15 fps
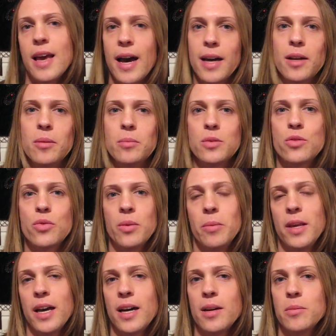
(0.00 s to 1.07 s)
Addams from
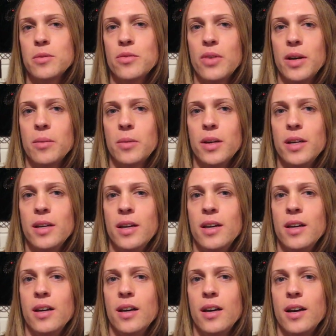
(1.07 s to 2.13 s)
the Addams Family.
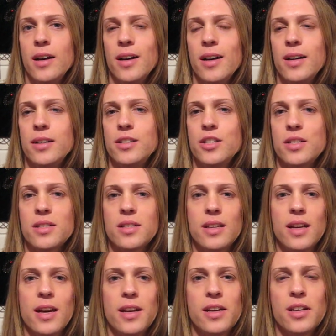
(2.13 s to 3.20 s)
Just
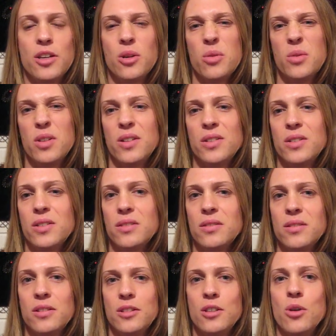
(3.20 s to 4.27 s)
had a cute little
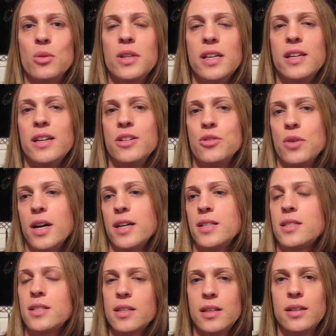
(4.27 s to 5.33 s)
Lolita
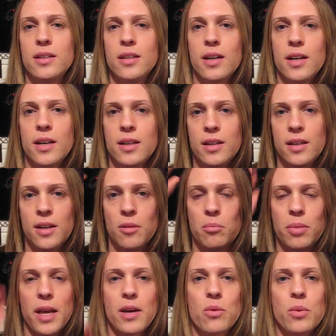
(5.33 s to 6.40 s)
dress and
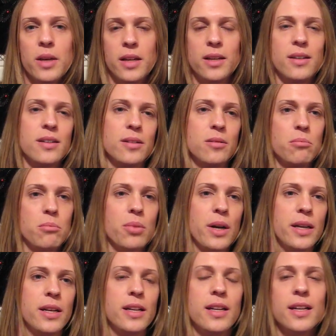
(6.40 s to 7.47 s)
black wig and
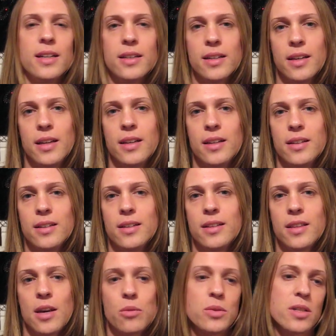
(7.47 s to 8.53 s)
braided it, and
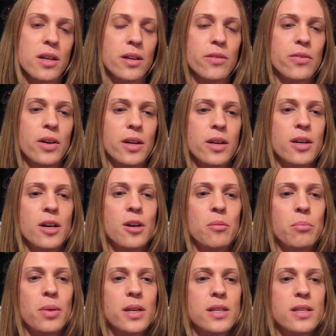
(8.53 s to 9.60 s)
that was kind of fun.
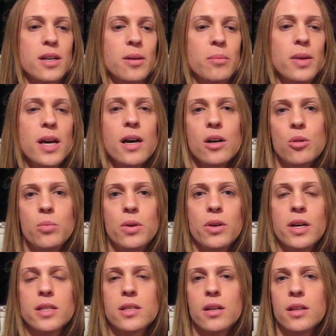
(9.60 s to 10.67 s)
But yeah, hope you
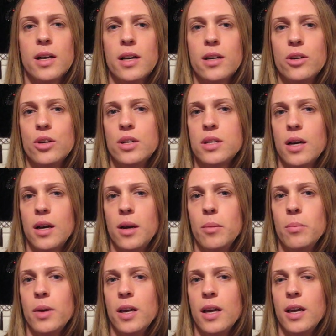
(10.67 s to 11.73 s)
guys all had a good
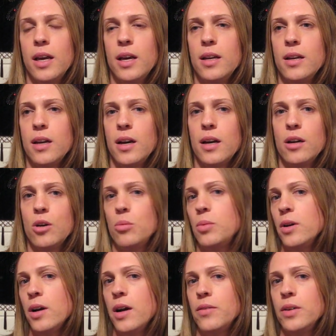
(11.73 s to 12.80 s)
time, and hope
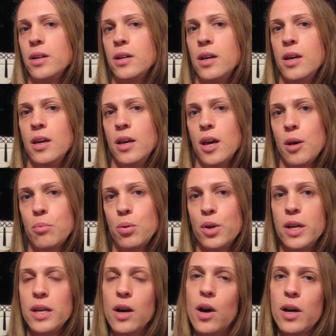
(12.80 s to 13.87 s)
you're having a
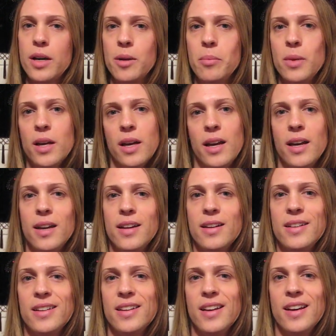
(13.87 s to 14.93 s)
pretty autumn.
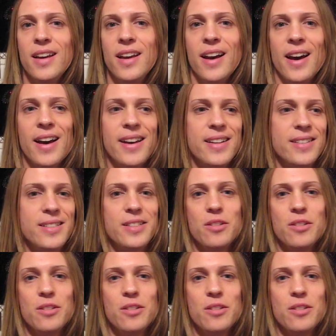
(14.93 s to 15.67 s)
And I